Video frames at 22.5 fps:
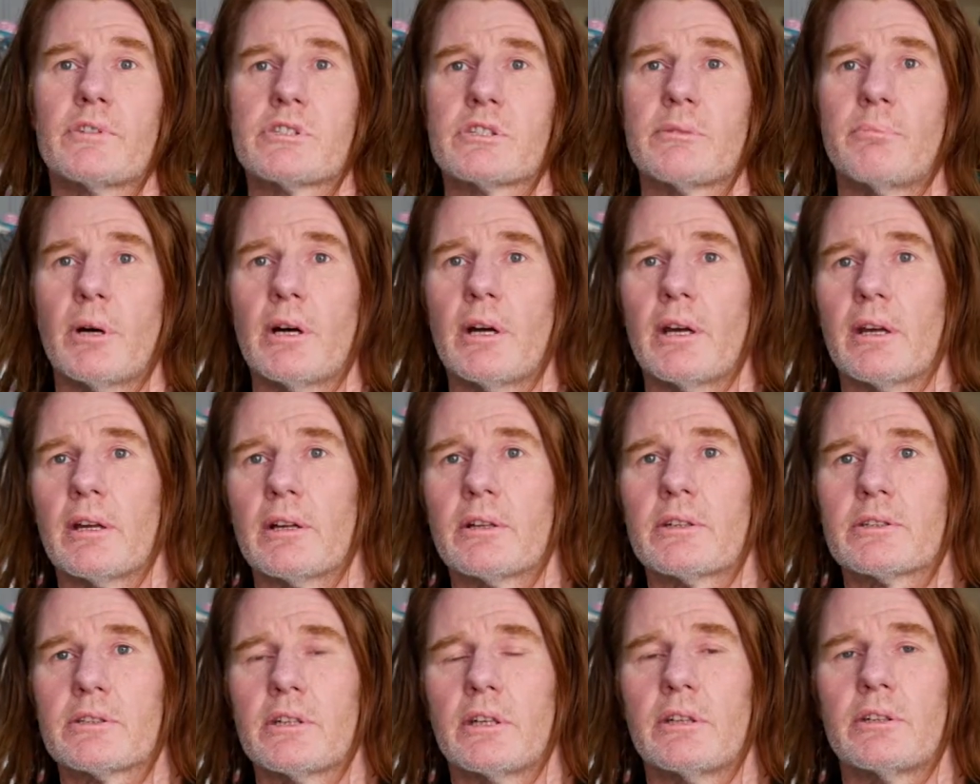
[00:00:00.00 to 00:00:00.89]
some
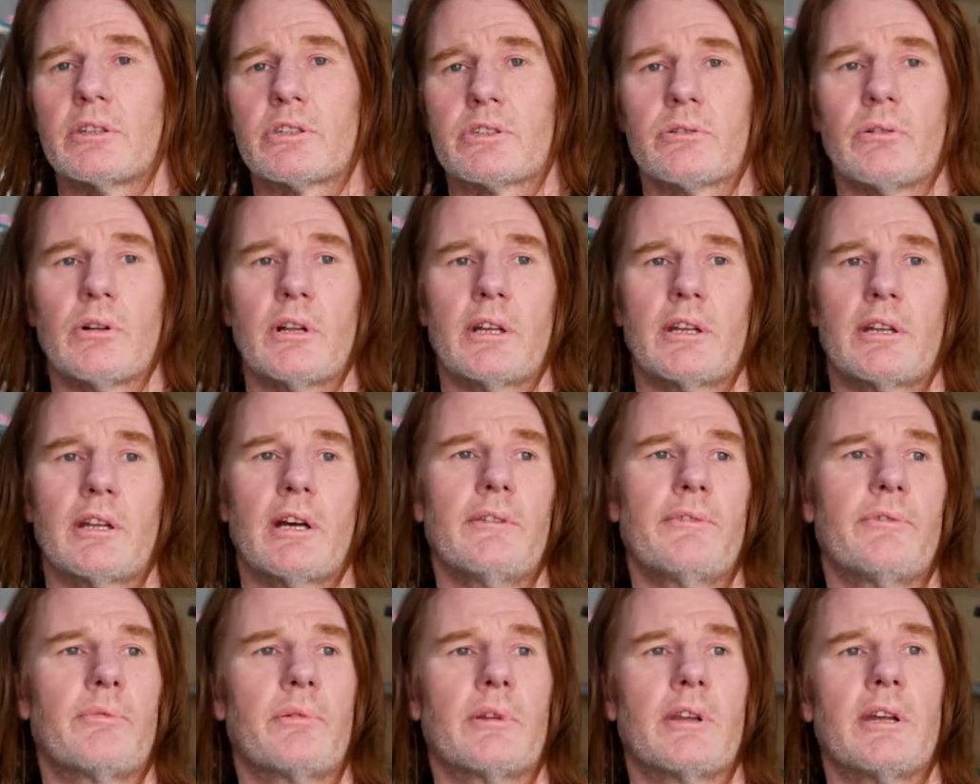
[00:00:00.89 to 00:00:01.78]
bikes. And surely
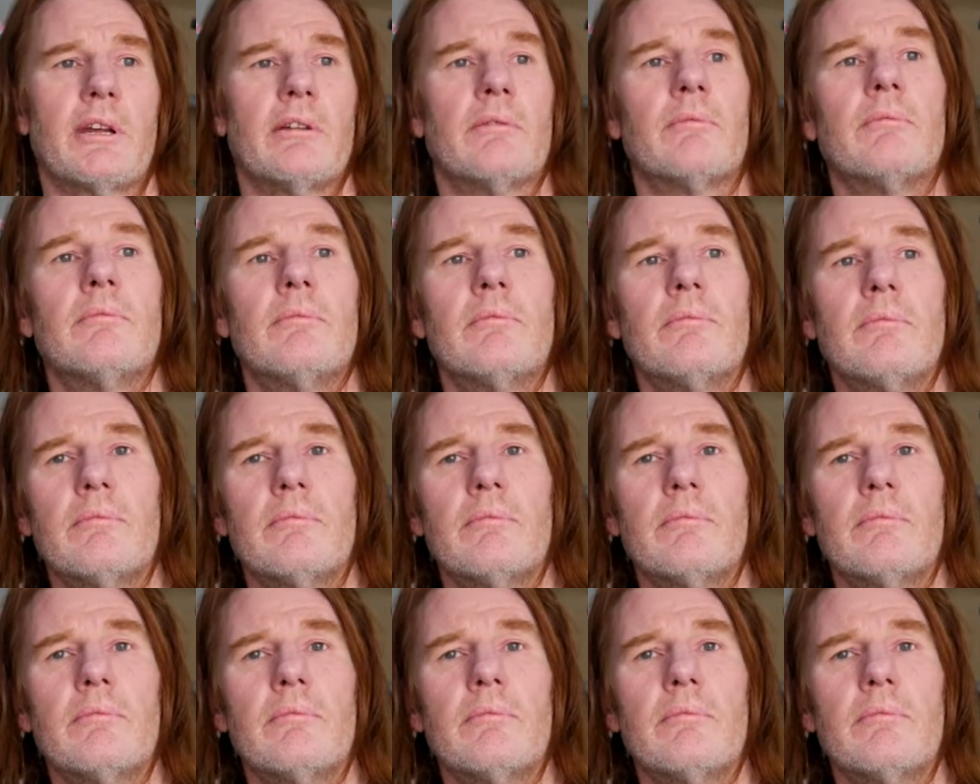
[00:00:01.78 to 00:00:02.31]
enough, within